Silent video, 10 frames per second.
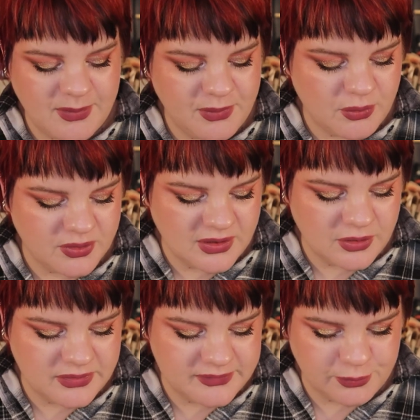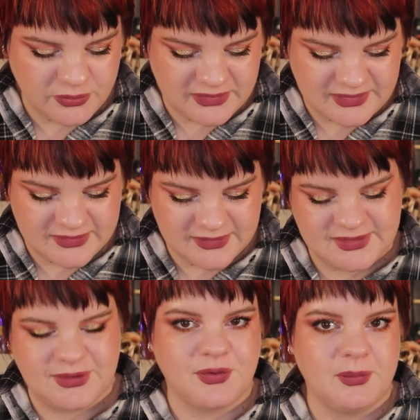have been working on this project, as I
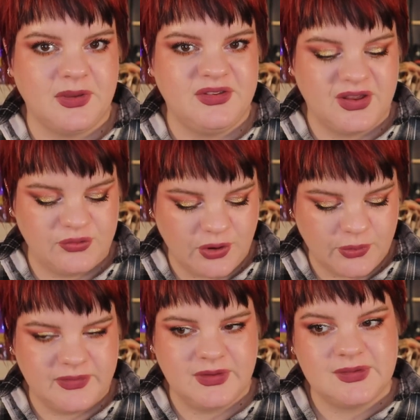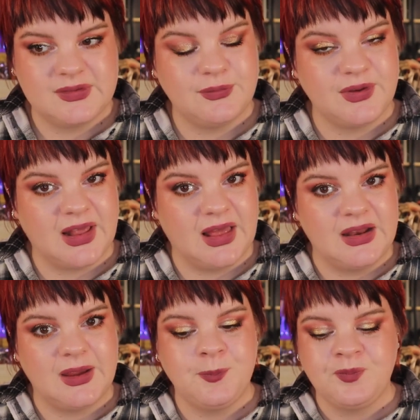said, from January. This is the
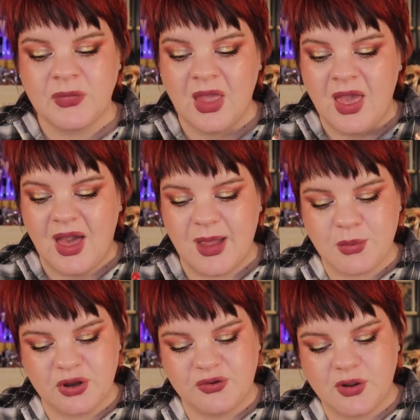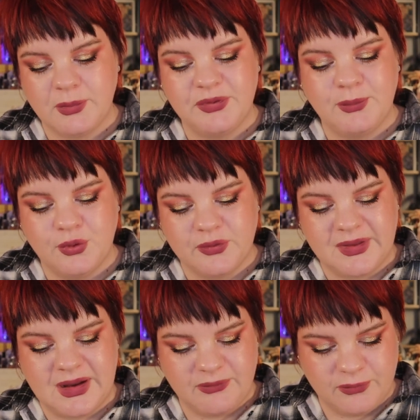finale. I'm going to talk about the book
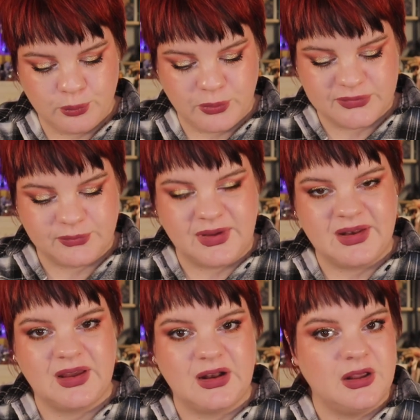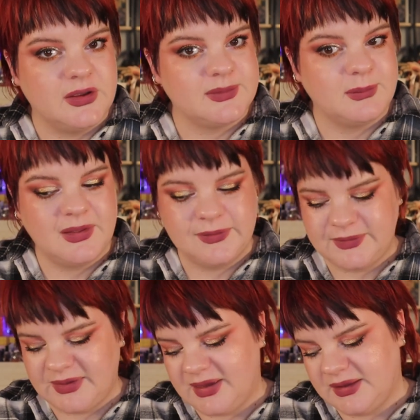that I was reading last
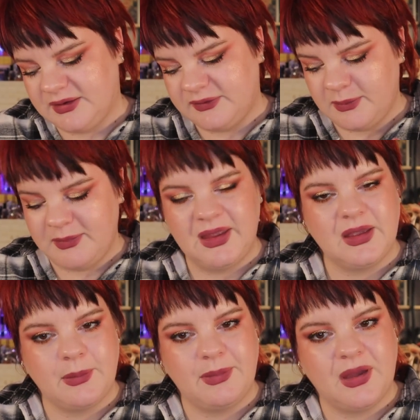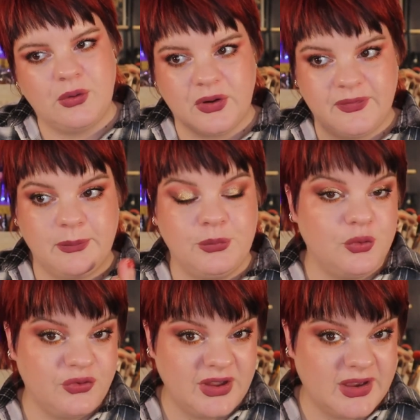month and the makeup or the
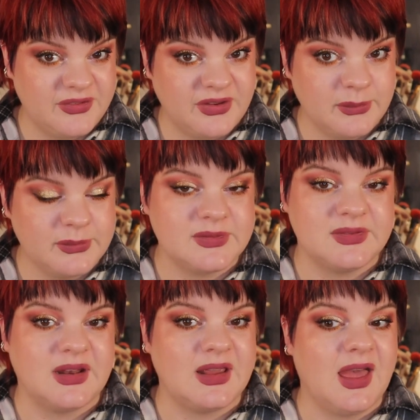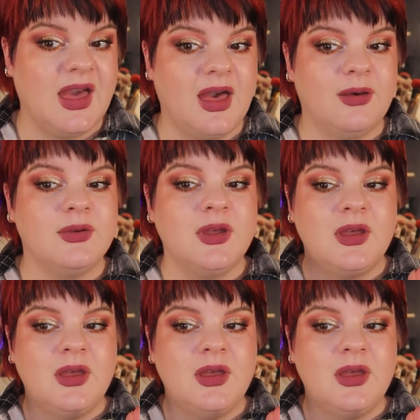beauty items that I have,